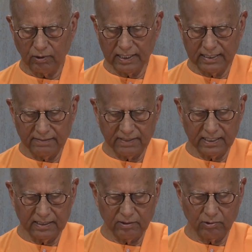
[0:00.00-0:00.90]
while
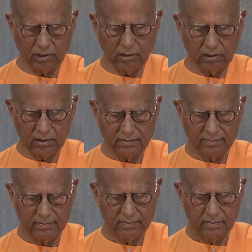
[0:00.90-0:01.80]
living in the world?
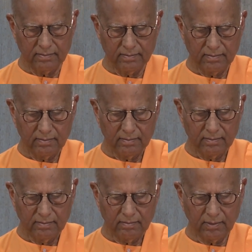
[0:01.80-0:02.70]

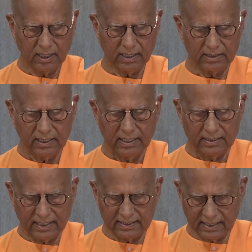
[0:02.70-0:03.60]
Maharaj,
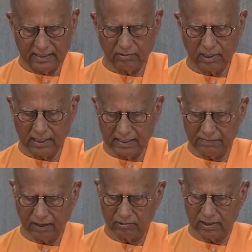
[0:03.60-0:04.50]
does anyone
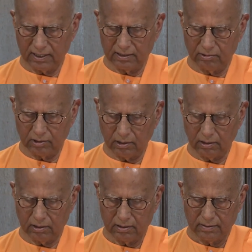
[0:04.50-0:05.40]
live outside the
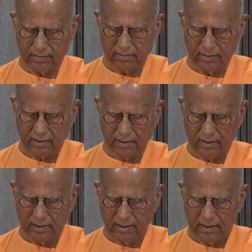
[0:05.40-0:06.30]
world?
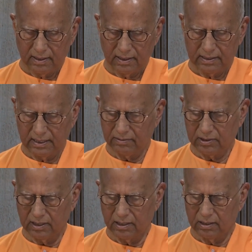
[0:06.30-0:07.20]

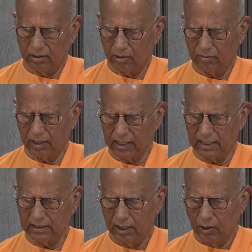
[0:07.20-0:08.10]
devotee. no,
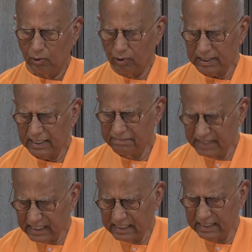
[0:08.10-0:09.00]
Maharaj, what I
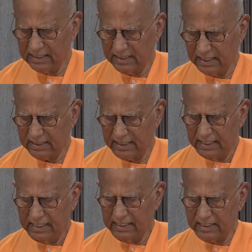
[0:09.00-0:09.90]
mean is this.
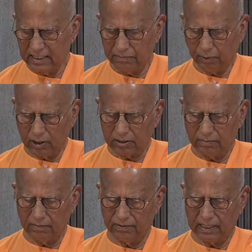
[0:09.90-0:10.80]
Is it
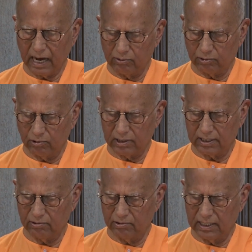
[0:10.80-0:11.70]
possible for a householder
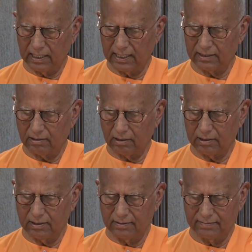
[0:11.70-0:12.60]
to realize God?